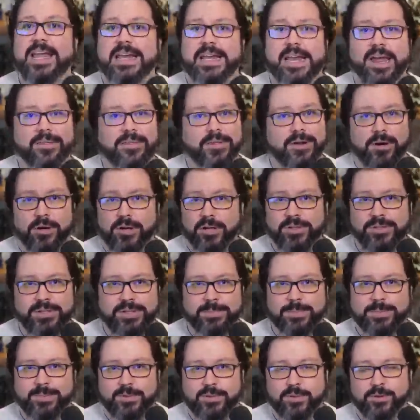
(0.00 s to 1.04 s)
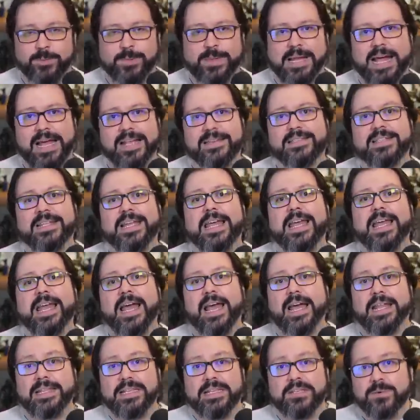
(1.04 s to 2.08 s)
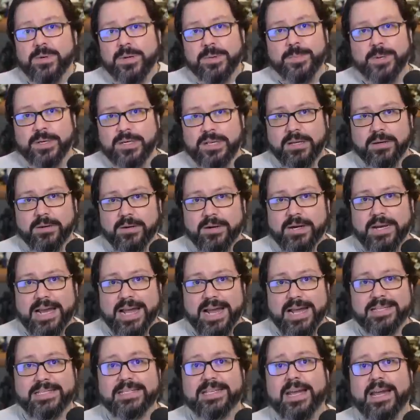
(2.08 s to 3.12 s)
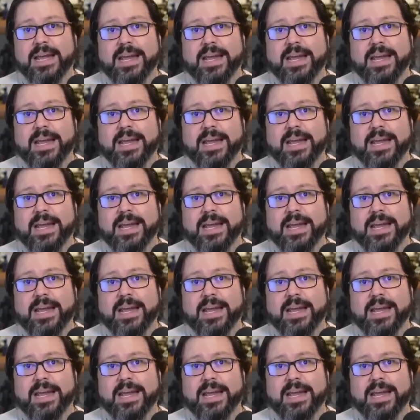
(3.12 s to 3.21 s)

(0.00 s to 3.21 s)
Now they all do blast. And this one in particular has a